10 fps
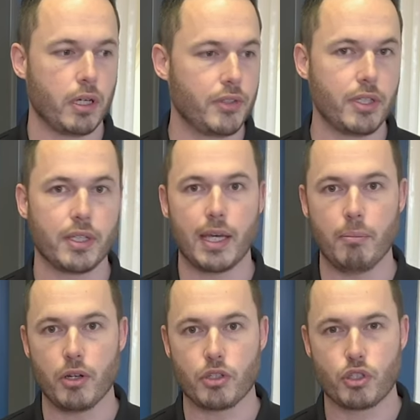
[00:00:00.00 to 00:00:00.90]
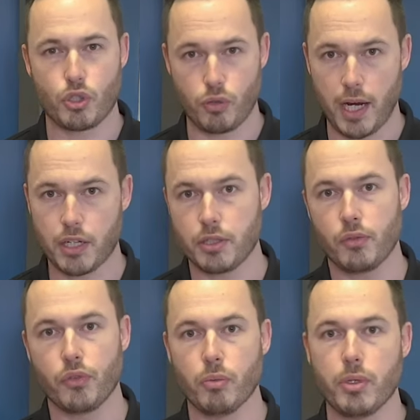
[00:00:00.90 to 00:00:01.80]
I didn't get much
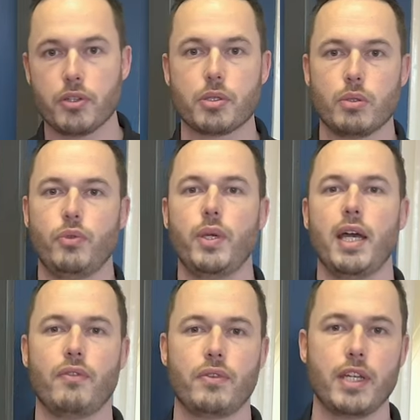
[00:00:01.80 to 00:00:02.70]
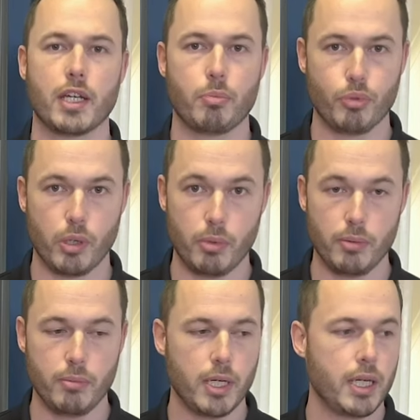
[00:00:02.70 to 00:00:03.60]
traction from it. So if you have a neck
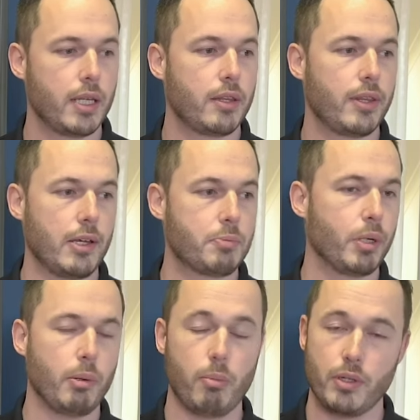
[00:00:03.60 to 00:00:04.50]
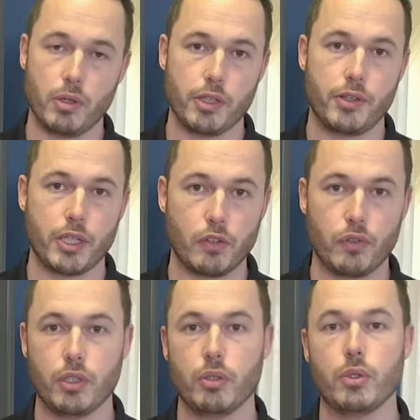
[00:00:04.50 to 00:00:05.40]
problem, that's probably not the thing
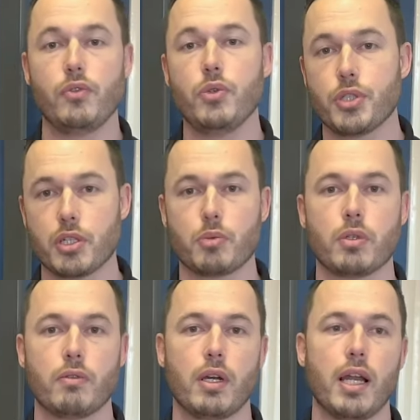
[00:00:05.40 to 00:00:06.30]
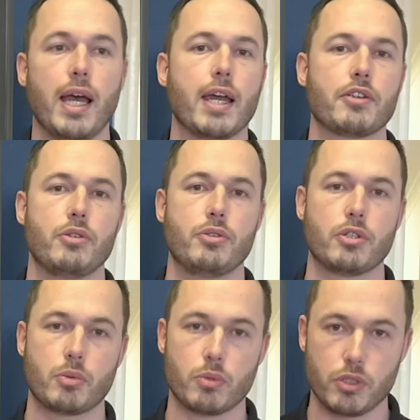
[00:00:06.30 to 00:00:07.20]
for you. If you just want to relax, you
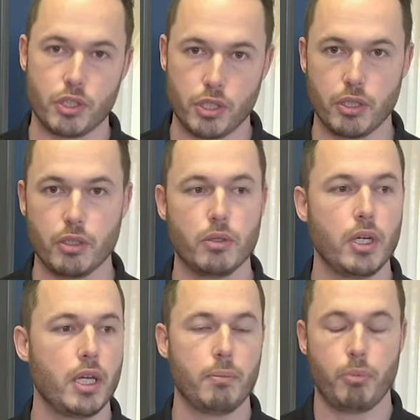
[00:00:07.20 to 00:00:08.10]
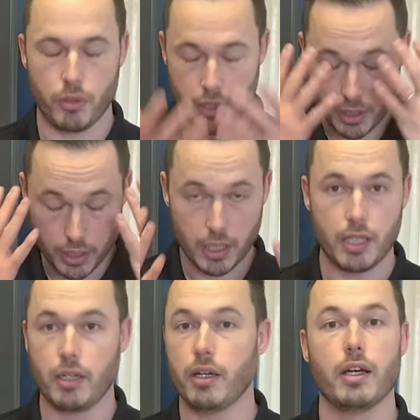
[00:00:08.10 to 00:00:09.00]
just want to chill, put the
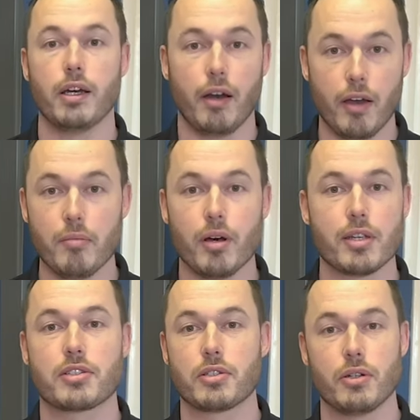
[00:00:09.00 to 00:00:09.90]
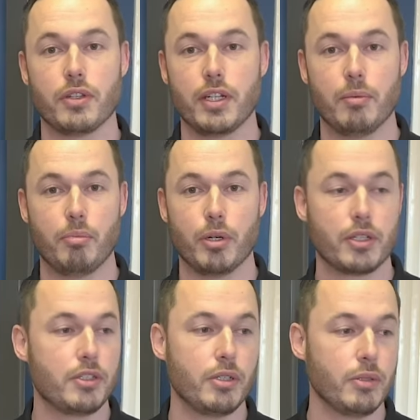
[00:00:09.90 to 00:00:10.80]
uh, eye masks on that it
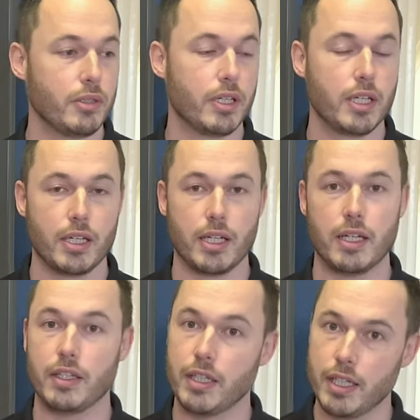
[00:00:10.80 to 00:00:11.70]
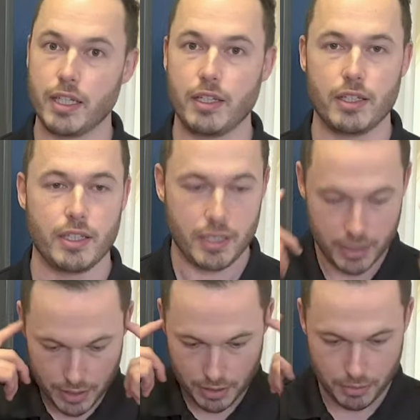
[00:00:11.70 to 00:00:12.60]
brings you and, and the ear,
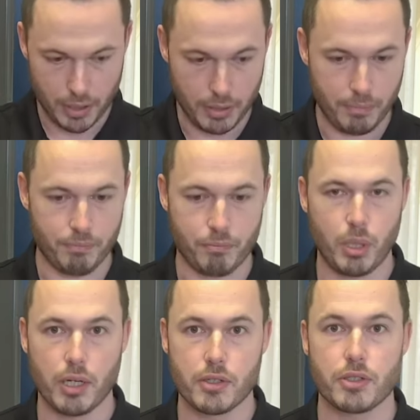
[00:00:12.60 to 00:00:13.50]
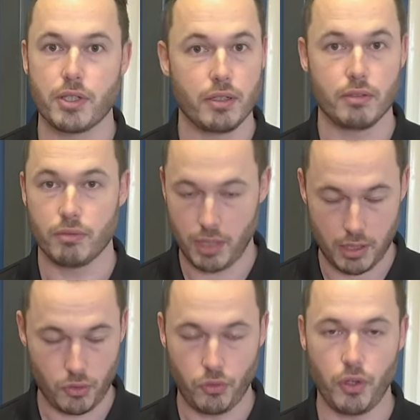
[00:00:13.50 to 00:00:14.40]
ear um, plugs, then
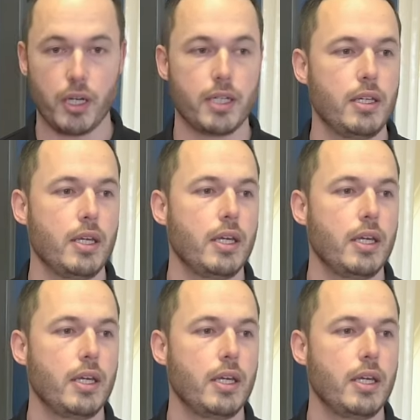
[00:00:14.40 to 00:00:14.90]
that's fine.